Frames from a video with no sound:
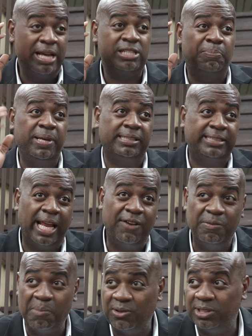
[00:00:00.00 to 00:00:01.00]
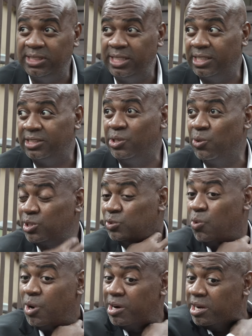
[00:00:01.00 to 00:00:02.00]
It should be a state of emergency because the Newark's
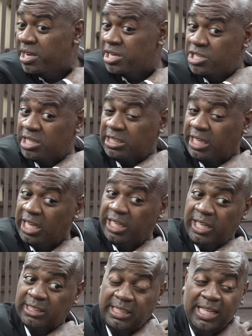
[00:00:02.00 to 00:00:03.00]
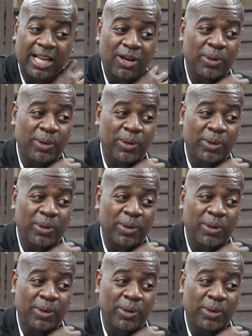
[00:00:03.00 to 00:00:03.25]
water is just killing us.